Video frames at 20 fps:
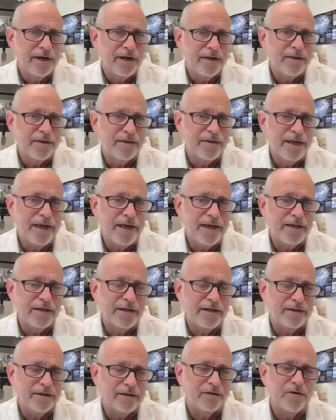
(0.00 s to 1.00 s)

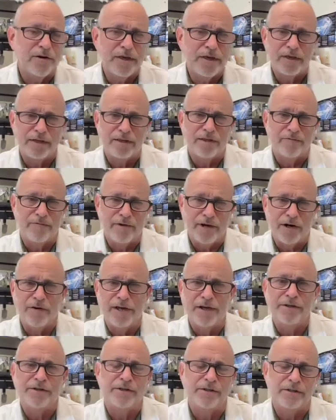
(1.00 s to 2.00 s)
looking at the
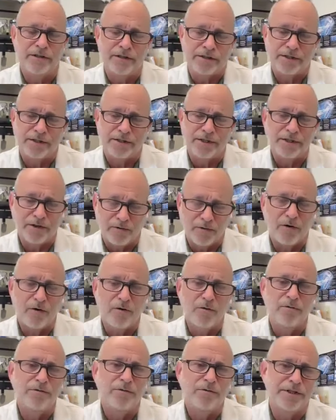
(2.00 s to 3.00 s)
variation that's in your
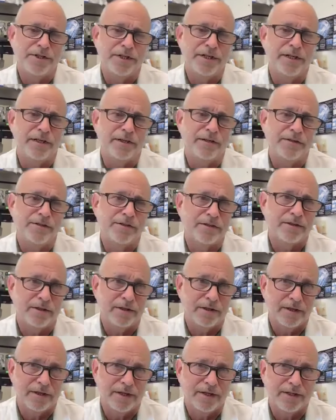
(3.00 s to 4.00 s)
own genes
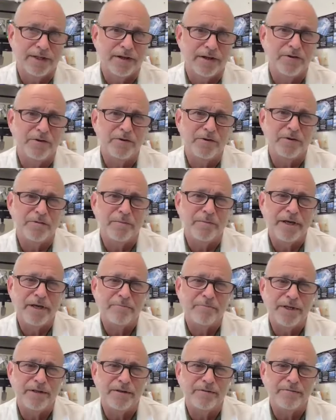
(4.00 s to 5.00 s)
can tell you might
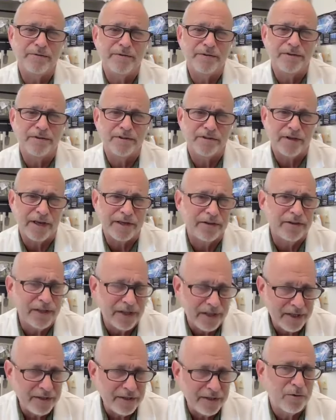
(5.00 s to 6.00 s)
be slightly
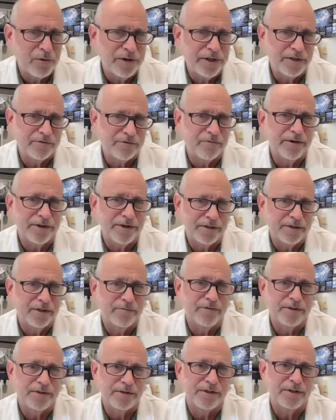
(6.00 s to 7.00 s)
increased risk
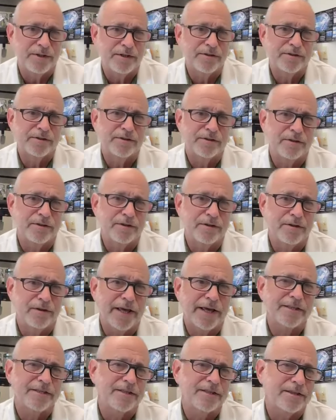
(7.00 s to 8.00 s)
of disease.
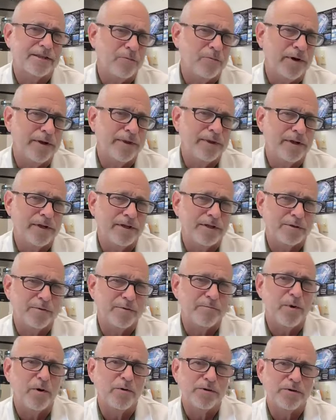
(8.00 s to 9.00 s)
That's the one that is the
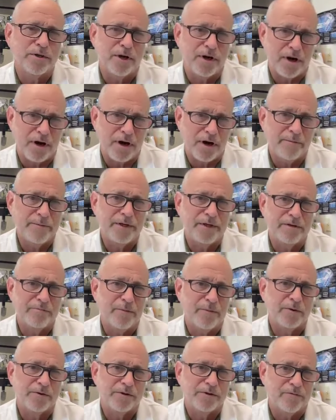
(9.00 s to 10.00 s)
most common and
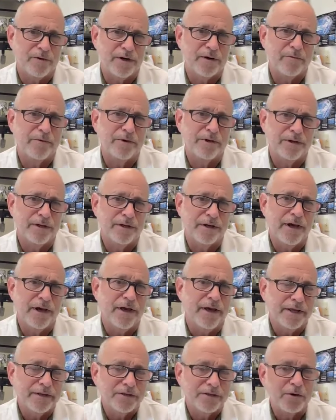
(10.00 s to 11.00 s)
most frequent.
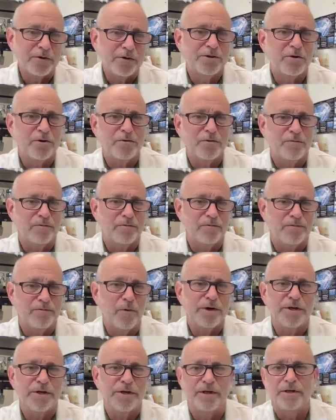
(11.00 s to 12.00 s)
It's also
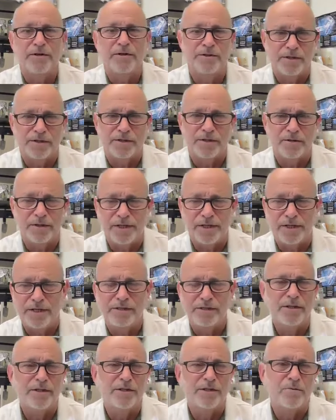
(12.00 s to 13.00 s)
fortunate because it's the
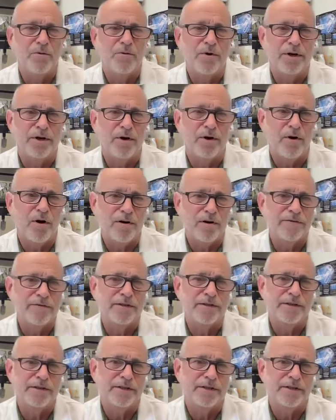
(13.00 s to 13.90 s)
easiest one often to